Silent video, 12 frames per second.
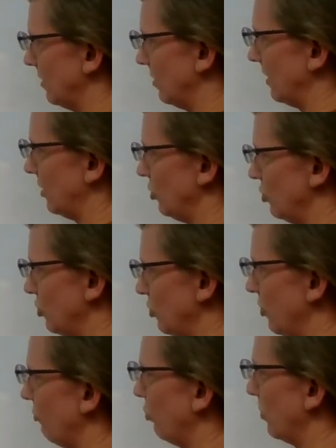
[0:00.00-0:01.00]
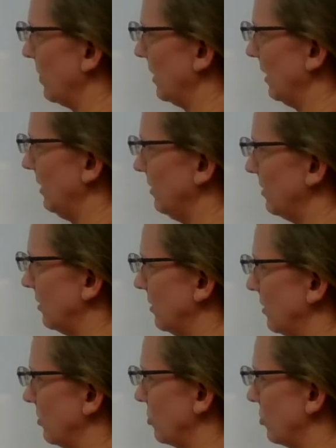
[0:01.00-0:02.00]
then you do your formula.
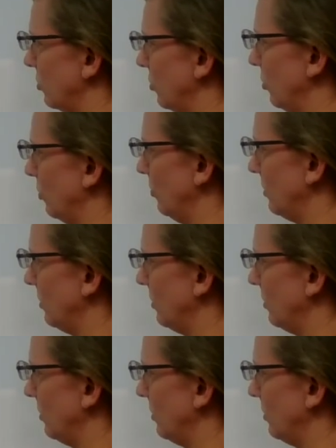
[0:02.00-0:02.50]
2